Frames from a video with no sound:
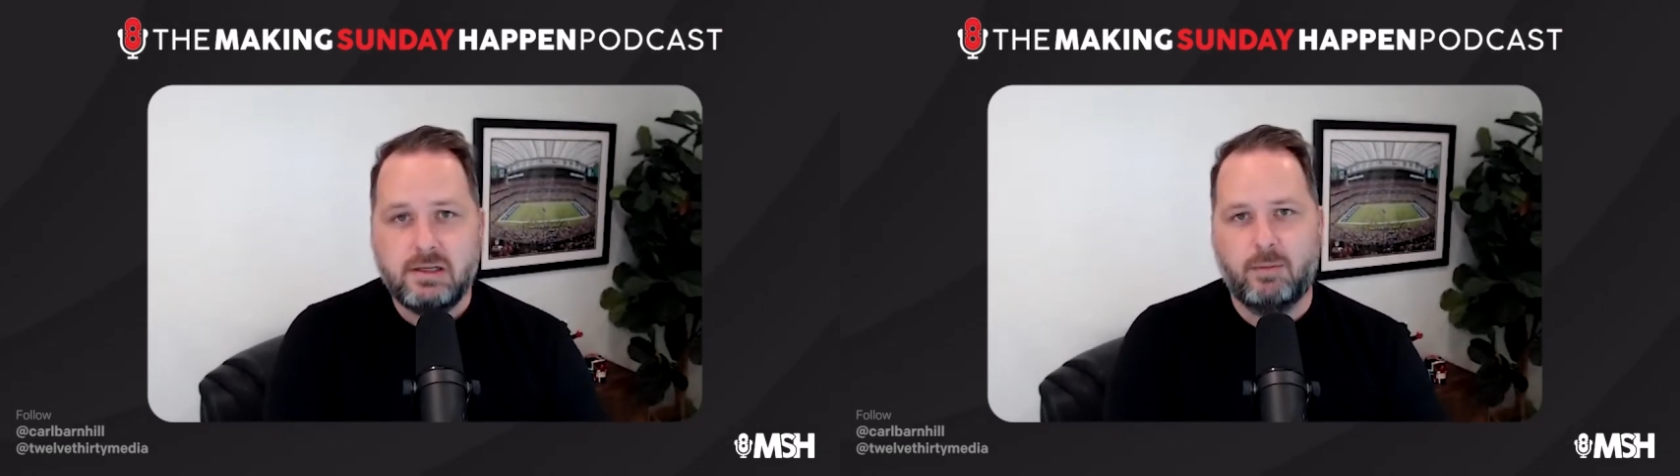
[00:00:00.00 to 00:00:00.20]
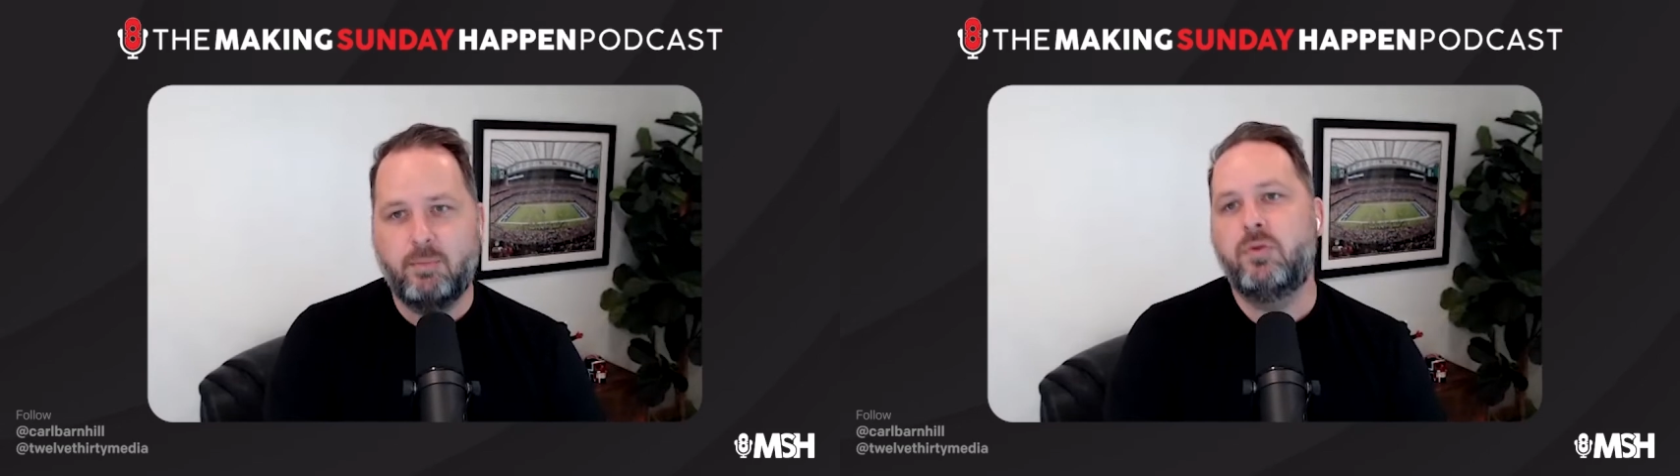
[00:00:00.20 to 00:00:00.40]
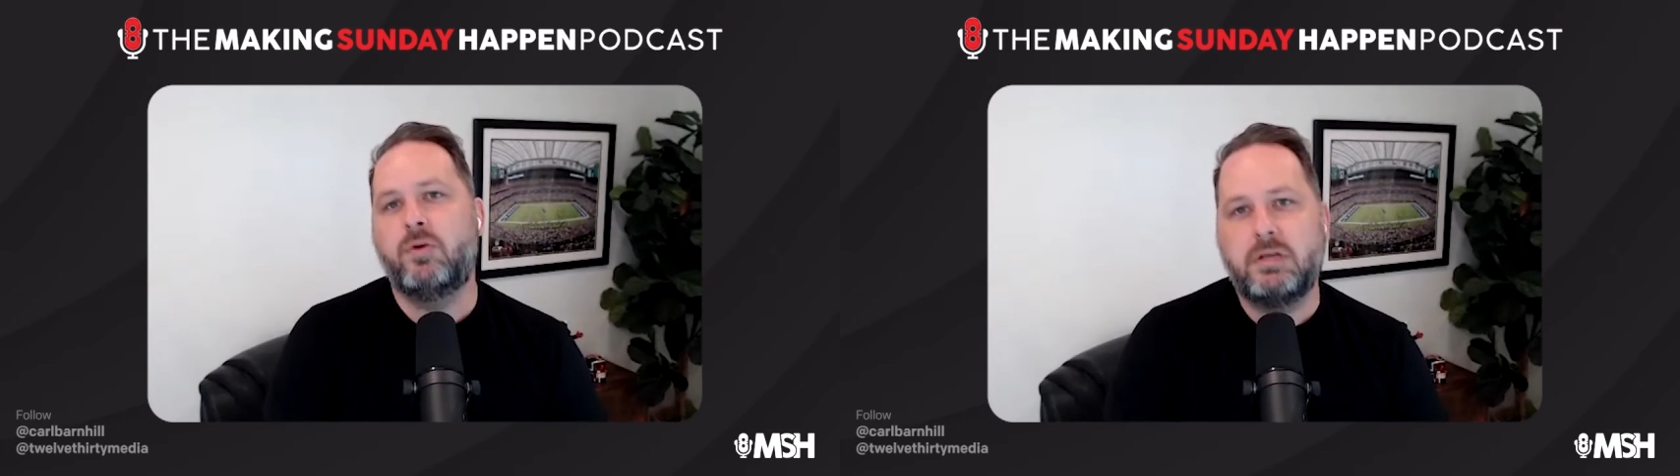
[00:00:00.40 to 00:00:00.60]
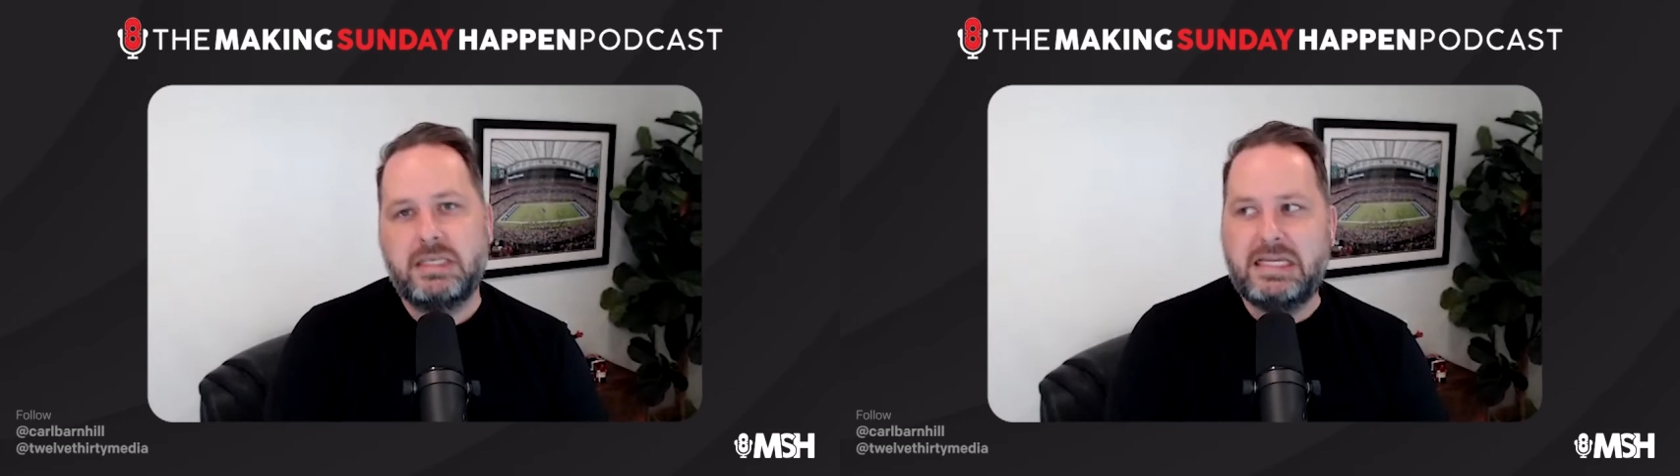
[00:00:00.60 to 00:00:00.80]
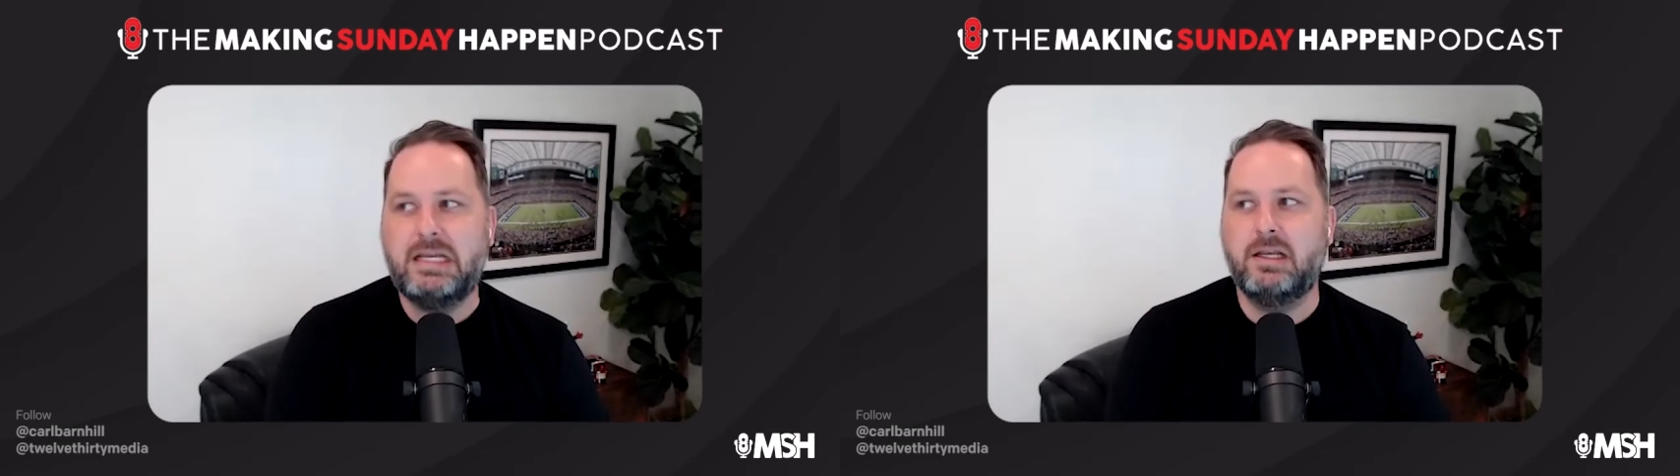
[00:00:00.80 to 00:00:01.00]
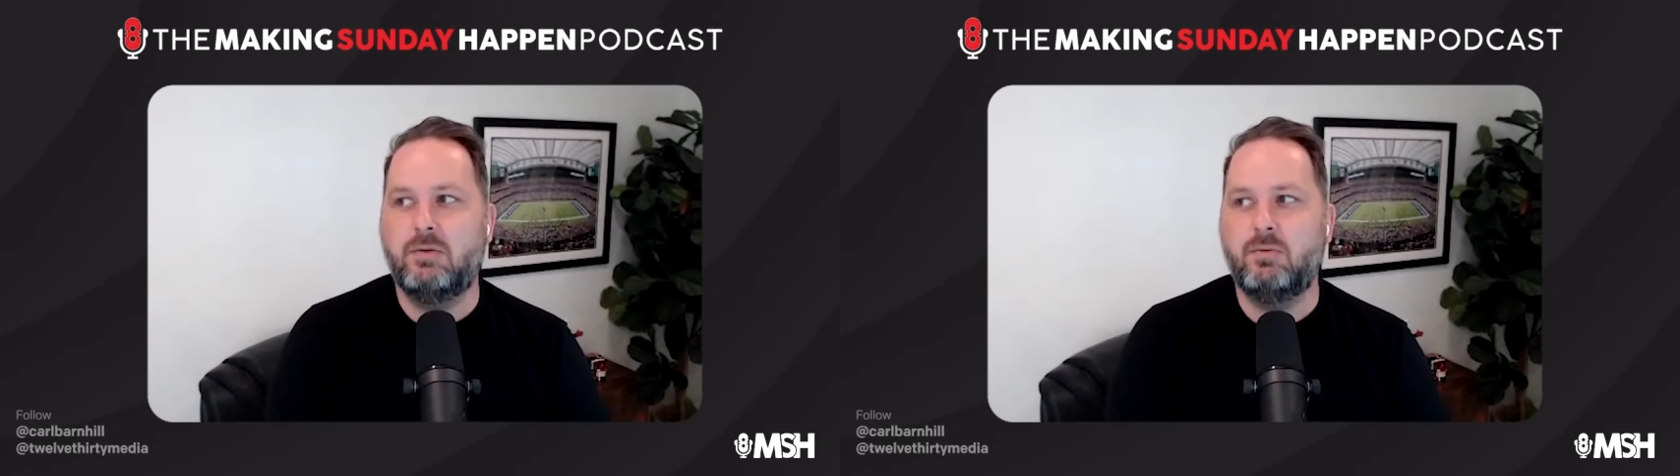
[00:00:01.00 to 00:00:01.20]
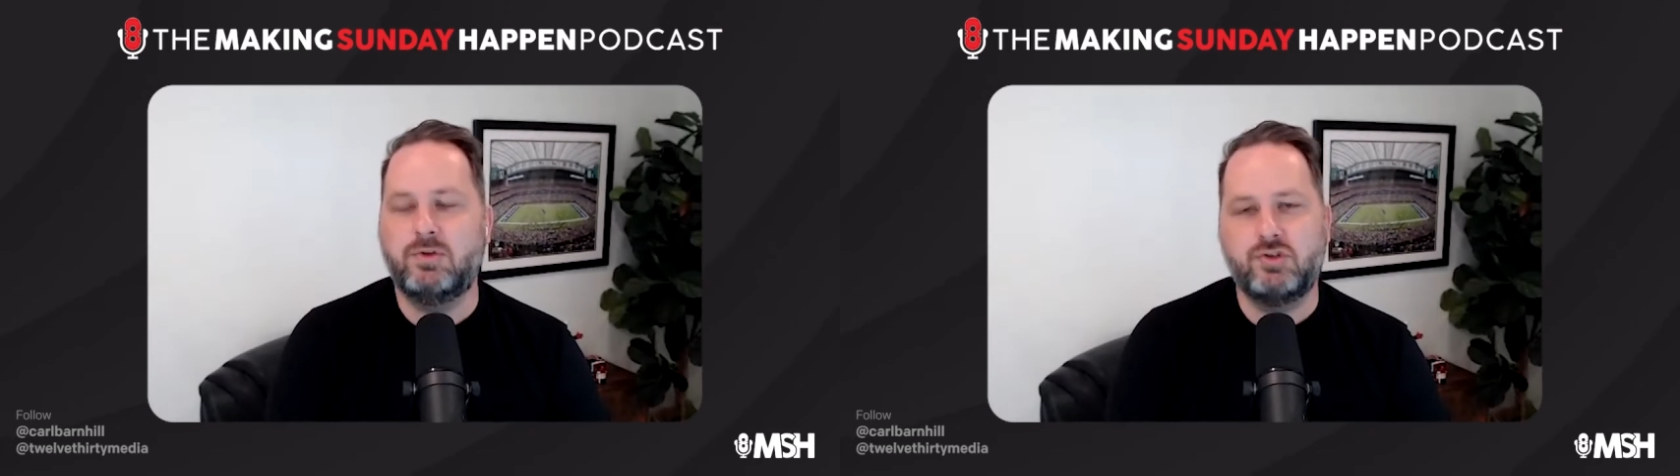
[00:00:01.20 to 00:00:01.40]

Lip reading: and both are needed when